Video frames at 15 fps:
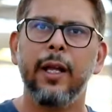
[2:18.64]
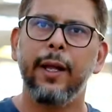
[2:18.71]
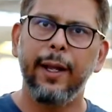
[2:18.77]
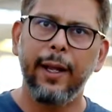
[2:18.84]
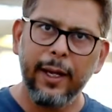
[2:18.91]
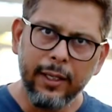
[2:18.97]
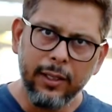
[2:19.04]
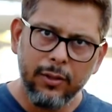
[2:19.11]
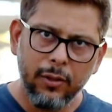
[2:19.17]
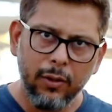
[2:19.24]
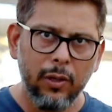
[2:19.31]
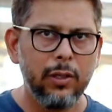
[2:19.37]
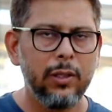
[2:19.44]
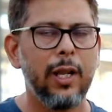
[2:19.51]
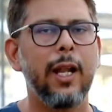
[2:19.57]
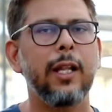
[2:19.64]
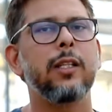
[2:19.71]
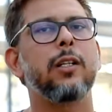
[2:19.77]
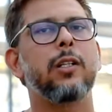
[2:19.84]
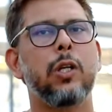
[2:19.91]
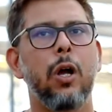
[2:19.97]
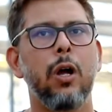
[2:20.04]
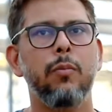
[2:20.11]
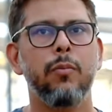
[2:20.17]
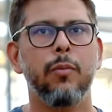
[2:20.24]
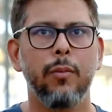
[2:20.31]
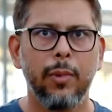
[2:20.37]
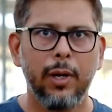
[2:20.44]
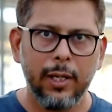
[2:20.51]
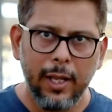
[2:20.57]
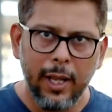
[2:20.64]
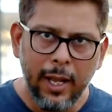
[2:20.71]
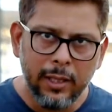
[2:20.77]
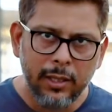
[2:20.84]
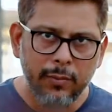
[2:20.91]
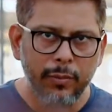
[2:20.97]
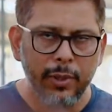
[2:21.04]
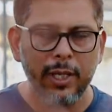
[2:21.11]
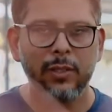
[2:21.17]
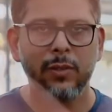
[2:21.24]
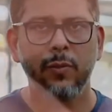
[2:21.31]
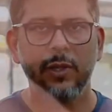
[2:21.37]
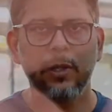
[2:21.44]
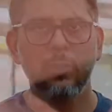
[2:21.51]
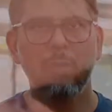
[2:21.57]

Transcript: and not at the top but at the base where the